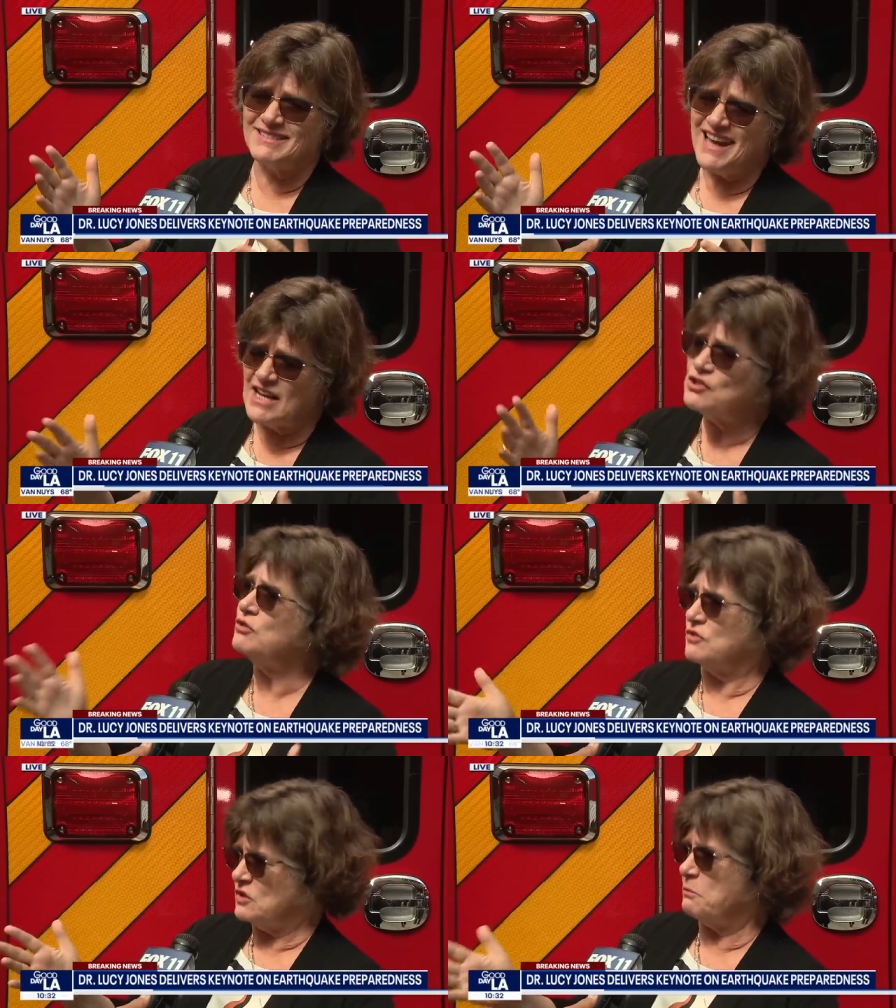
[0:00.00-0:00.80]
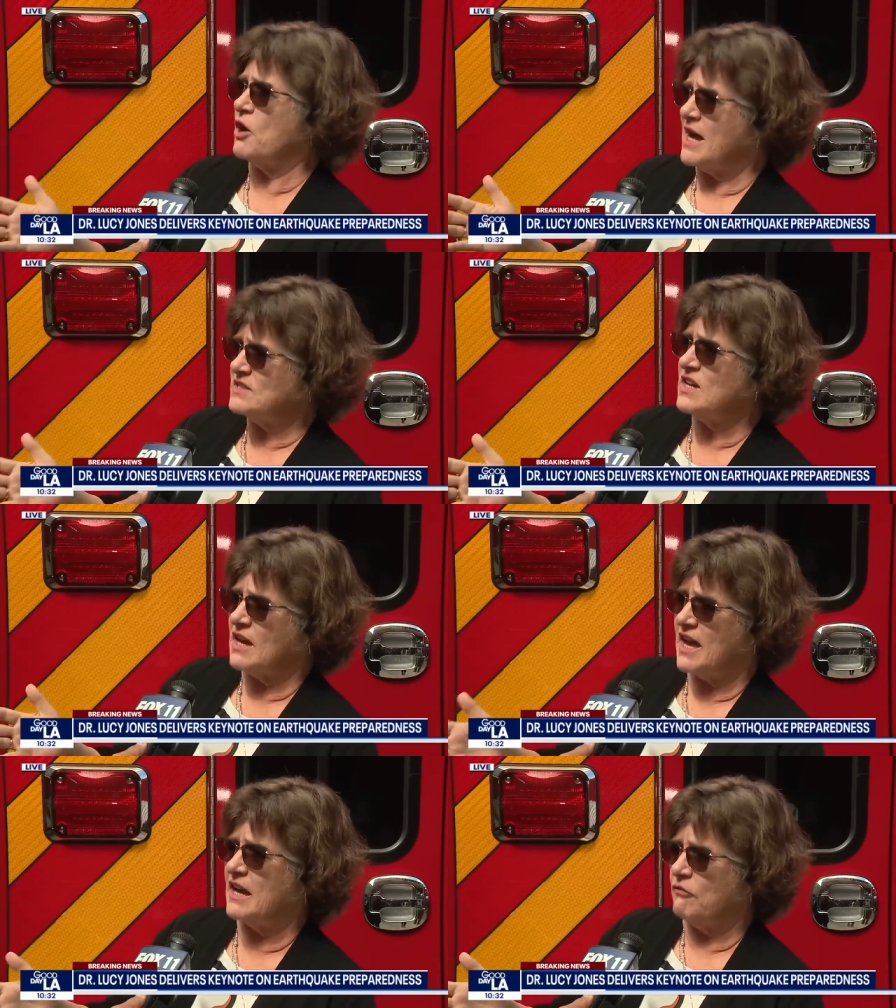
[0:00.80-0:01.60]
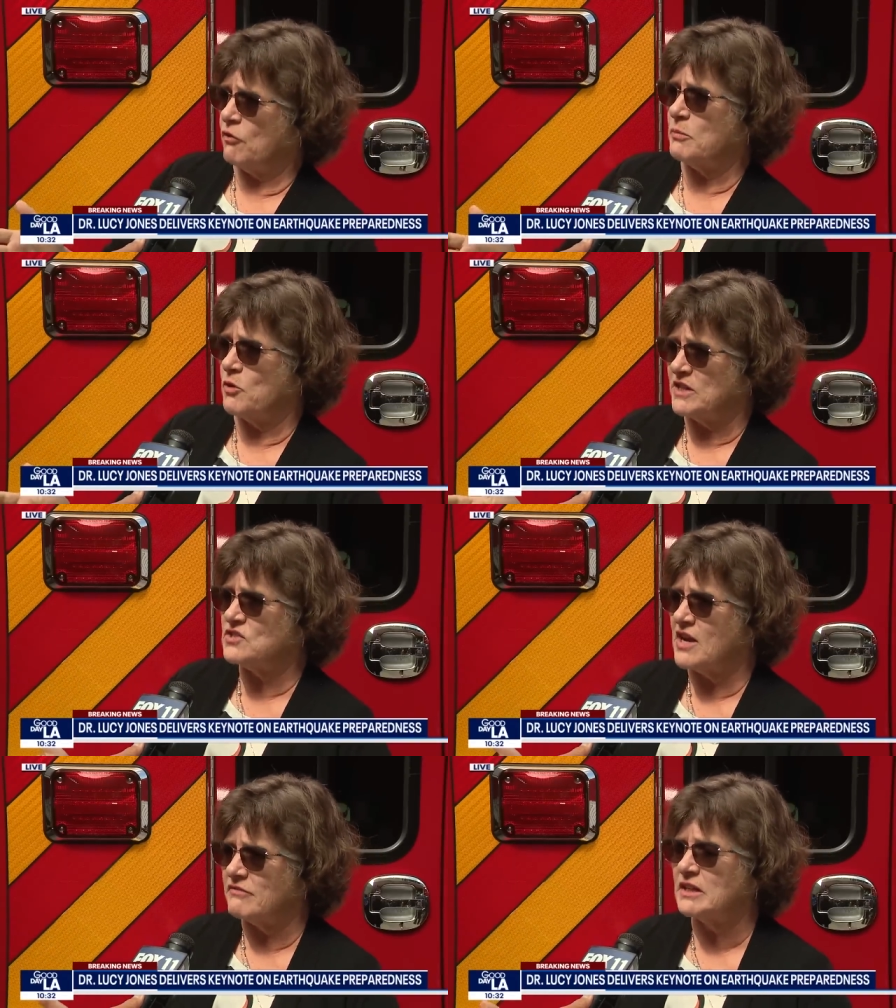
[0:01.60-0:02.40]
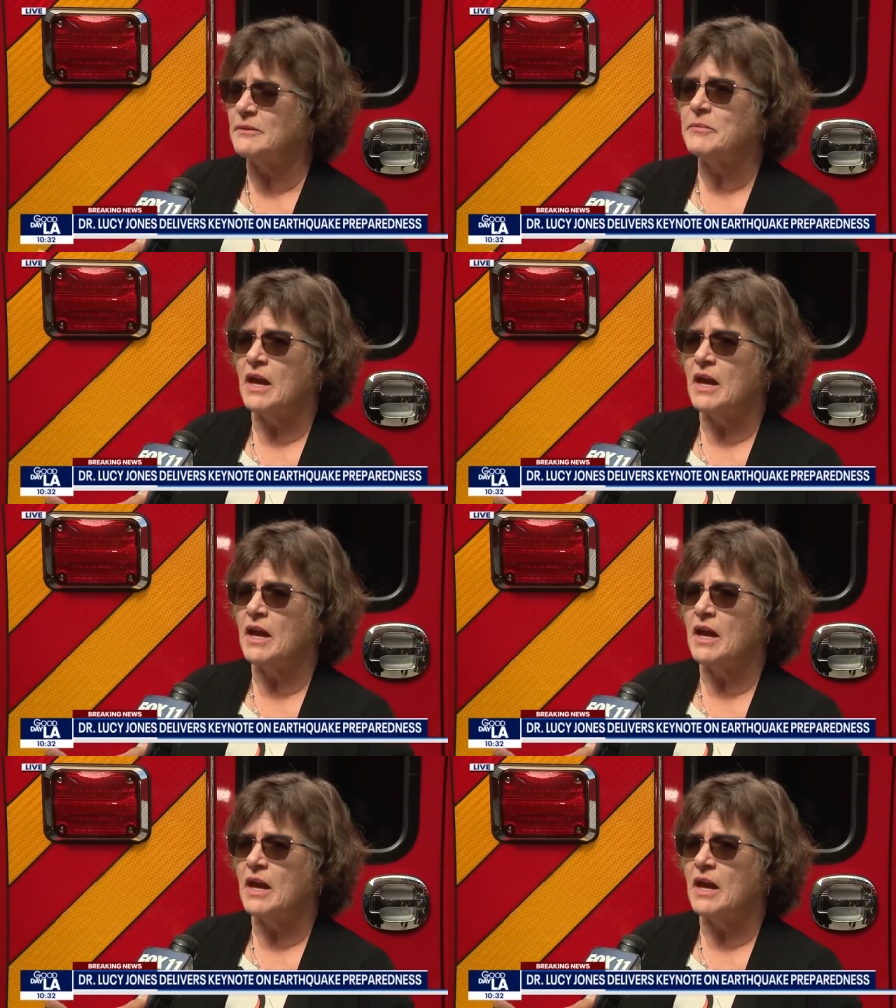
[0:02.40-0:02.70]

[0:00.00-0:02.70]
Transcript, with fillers: not too surprising at a 4.7.